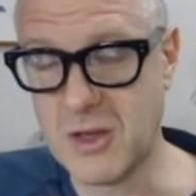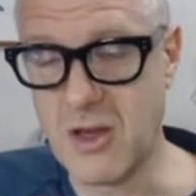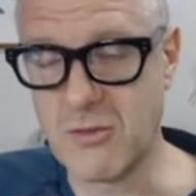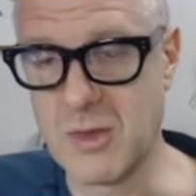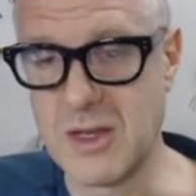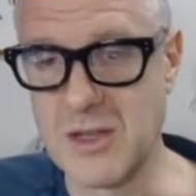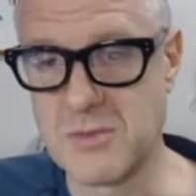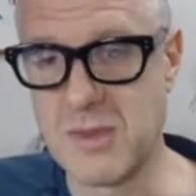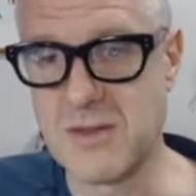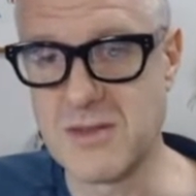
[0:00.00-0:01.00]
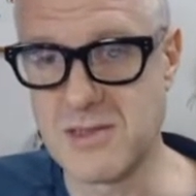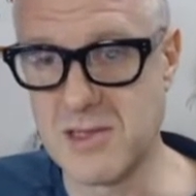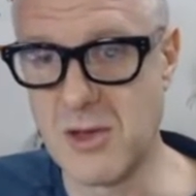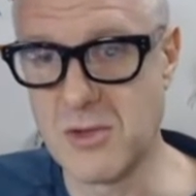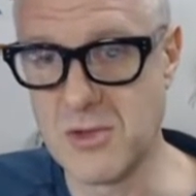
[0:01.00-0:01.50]
government has been
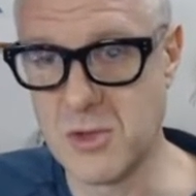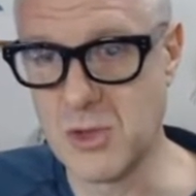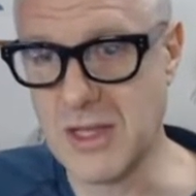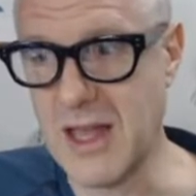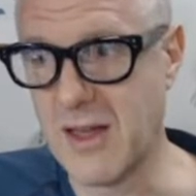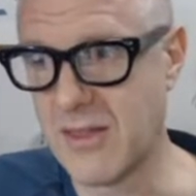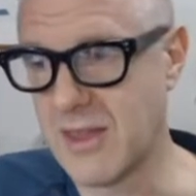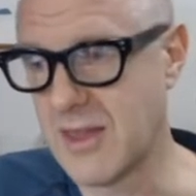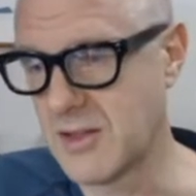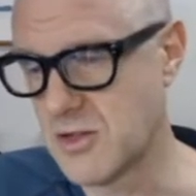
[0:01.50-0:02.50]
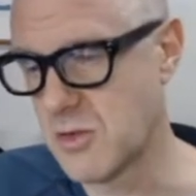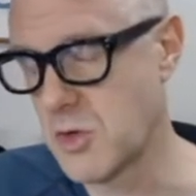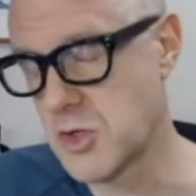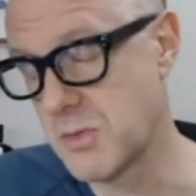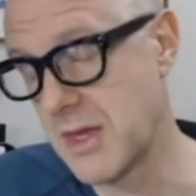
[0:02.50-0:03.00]
slow sorting out the
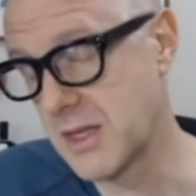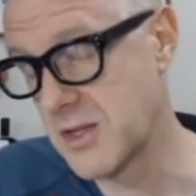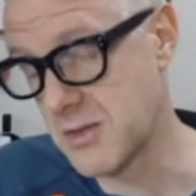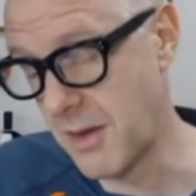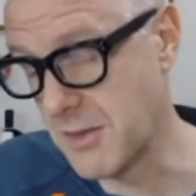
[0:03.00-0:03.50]
distribution mechanism,